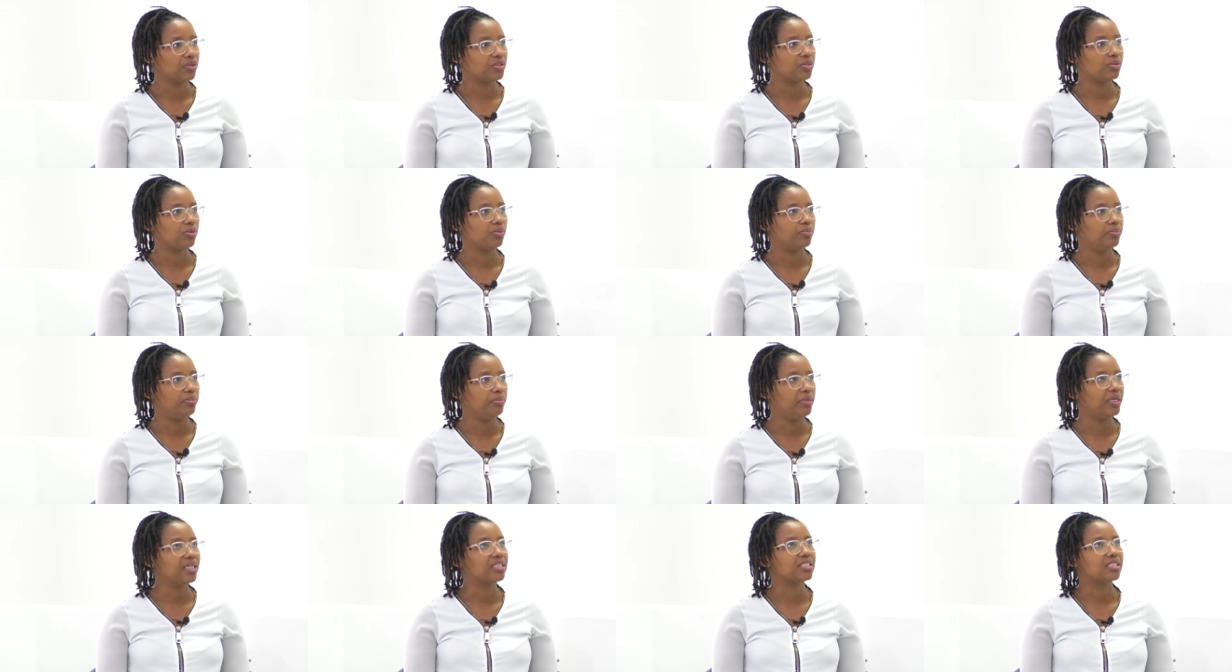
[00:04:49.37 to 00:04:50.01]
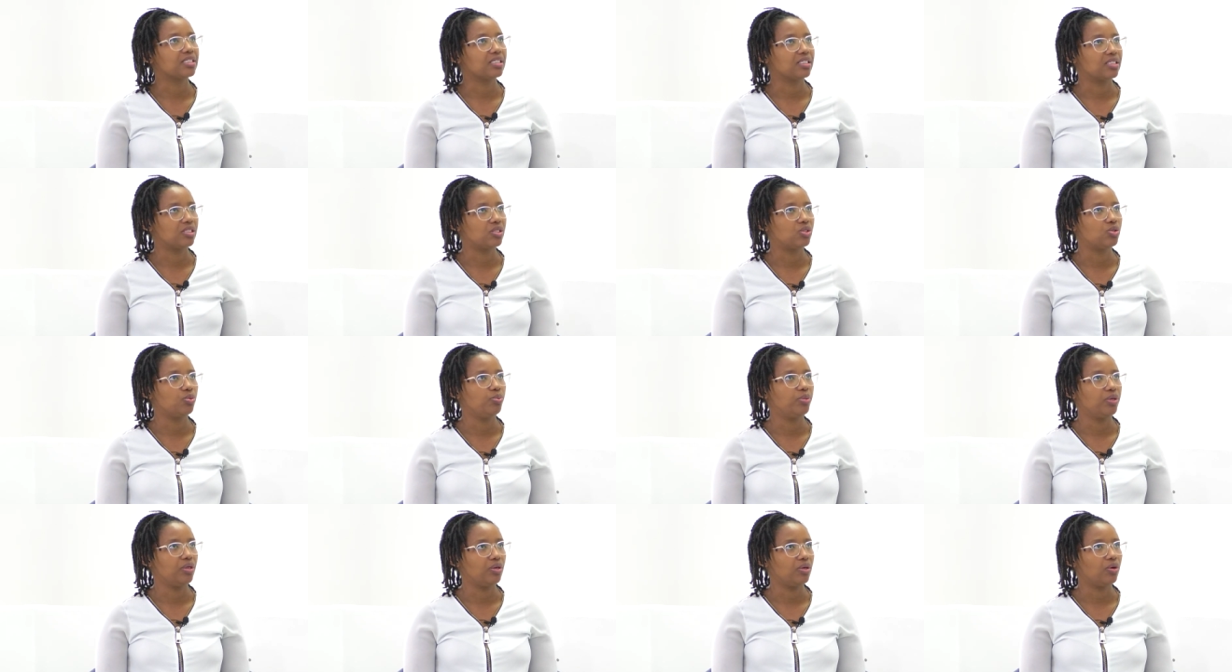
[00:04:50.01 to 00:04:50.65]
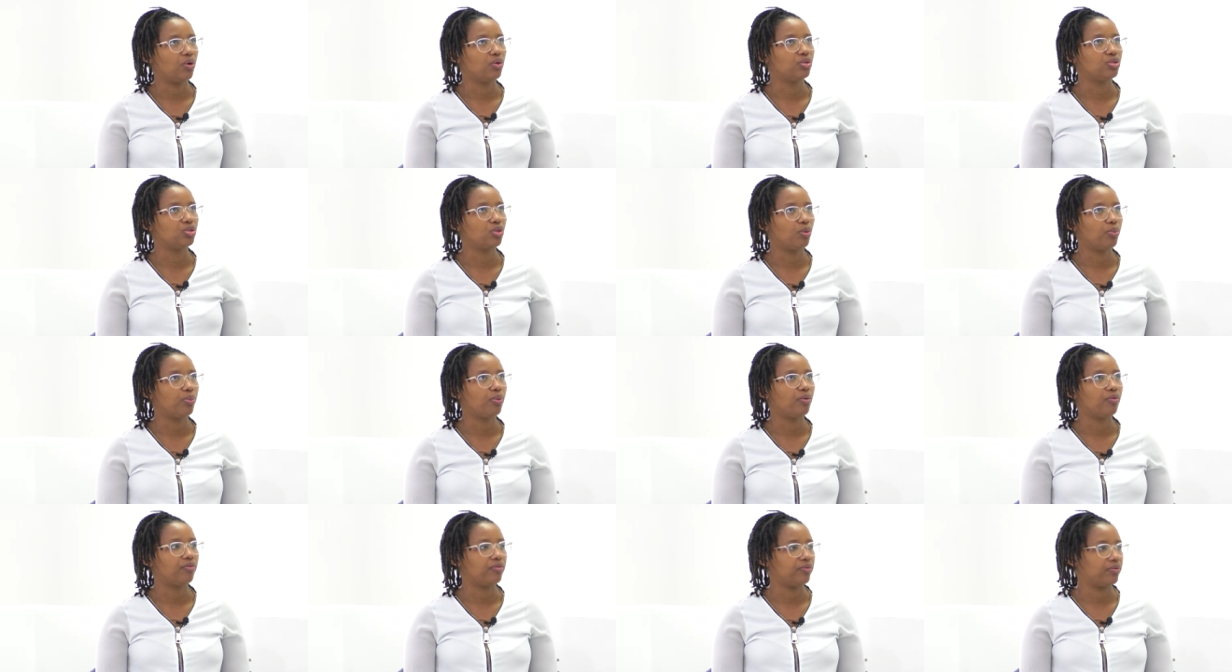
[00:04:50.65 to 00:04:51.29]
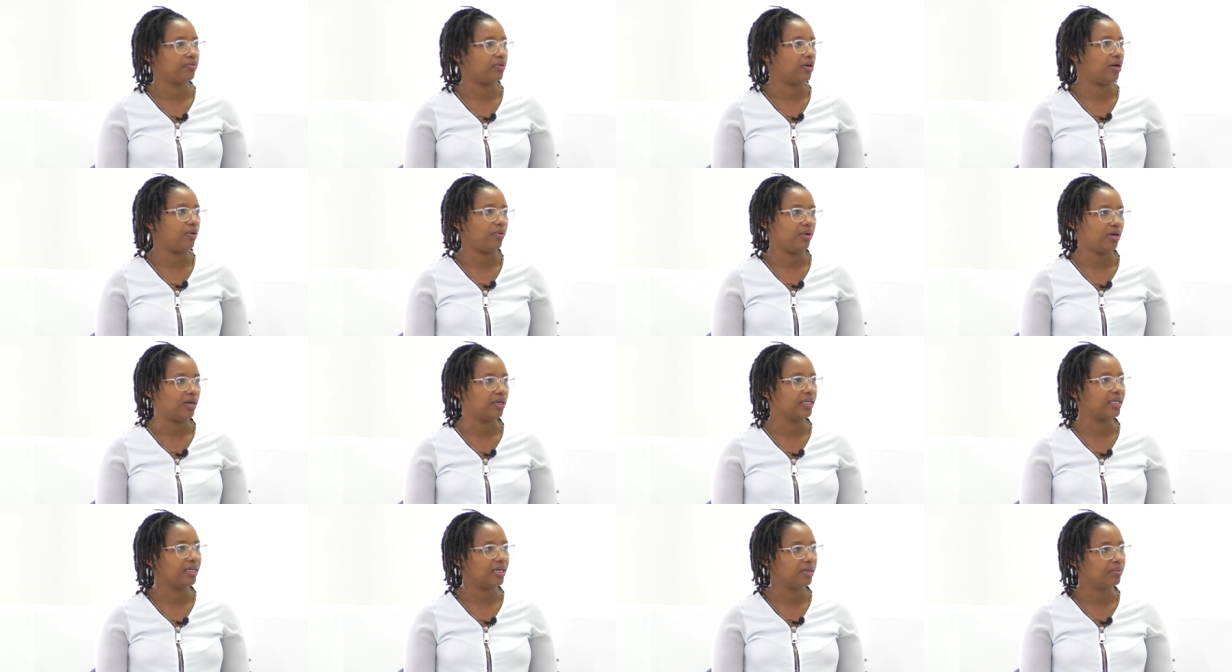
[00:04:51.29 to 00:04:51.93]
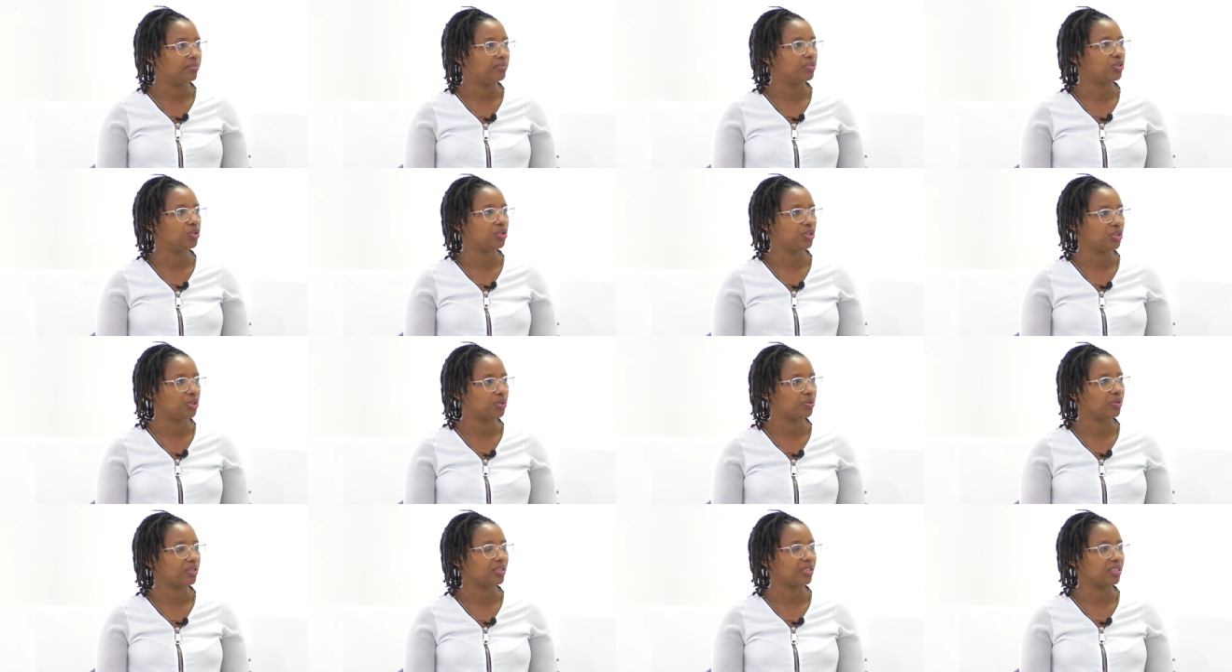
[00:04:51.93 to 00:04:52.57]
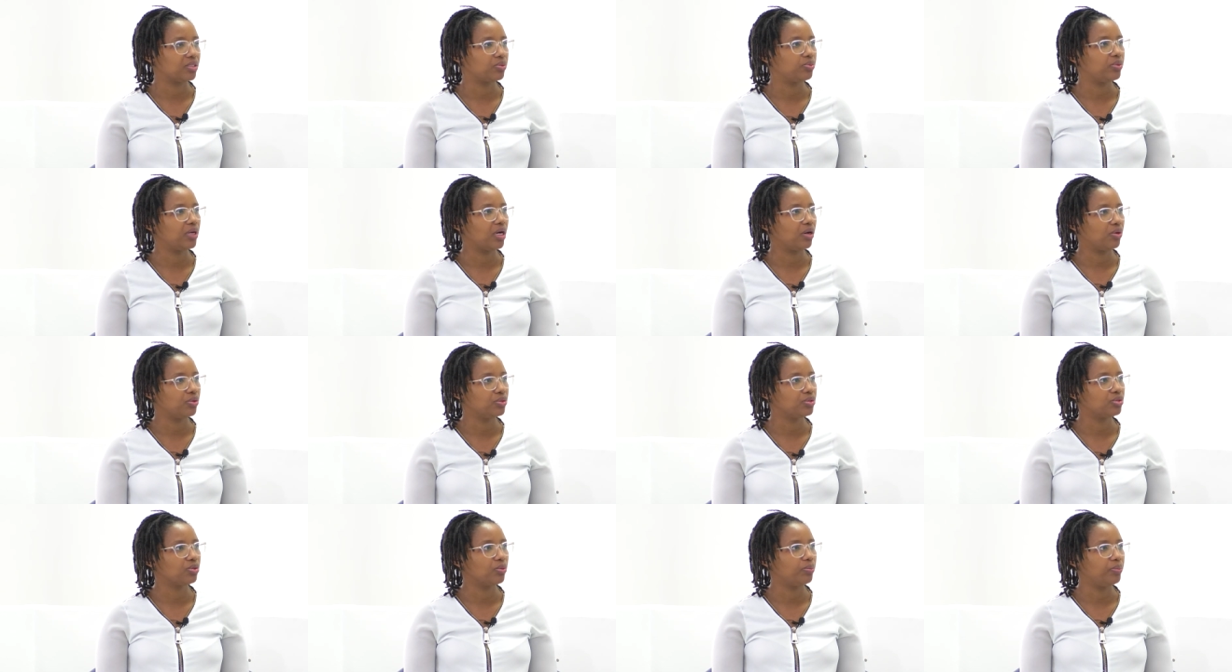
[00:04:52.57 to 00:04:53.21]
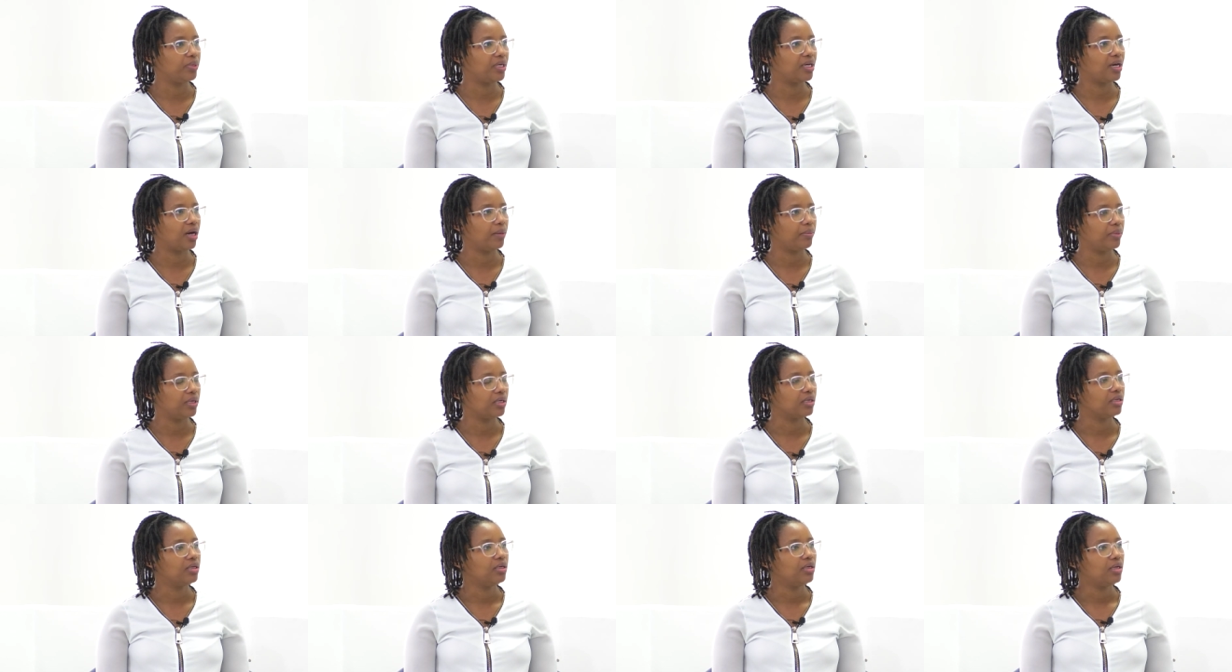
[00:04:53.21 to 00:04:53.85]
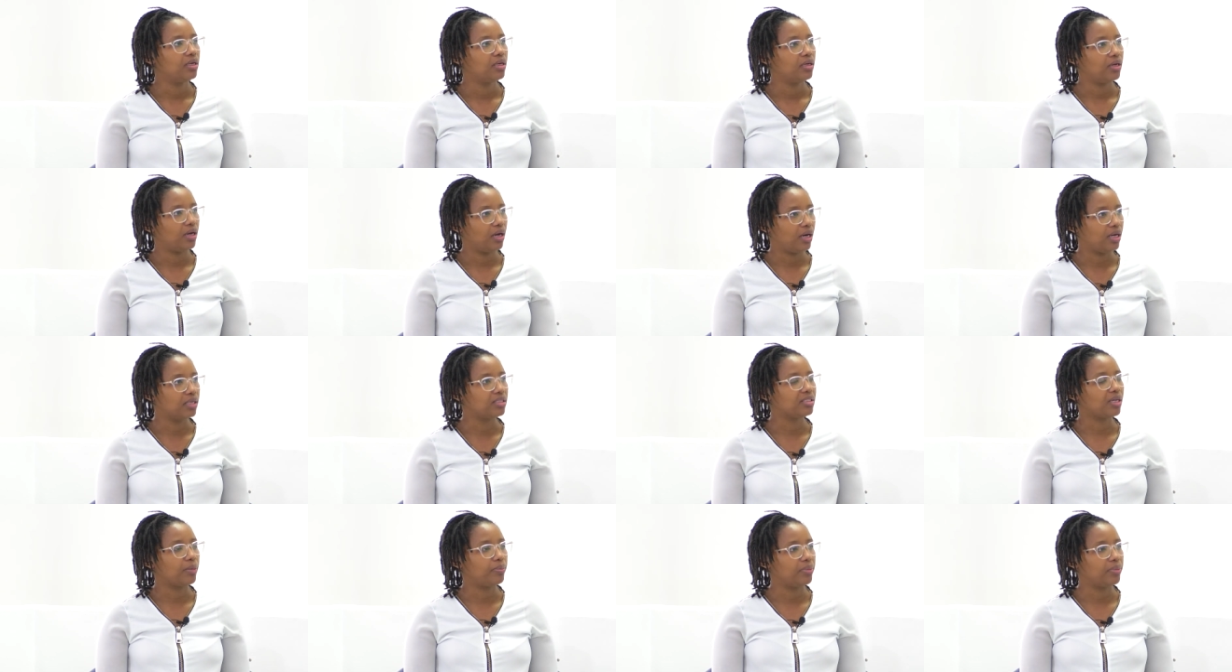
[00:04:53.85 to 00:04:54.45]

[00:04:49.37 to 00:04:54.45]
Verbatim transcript: also hmm. makes us to be on top of our game to ensure that we are also becoming uh, mm.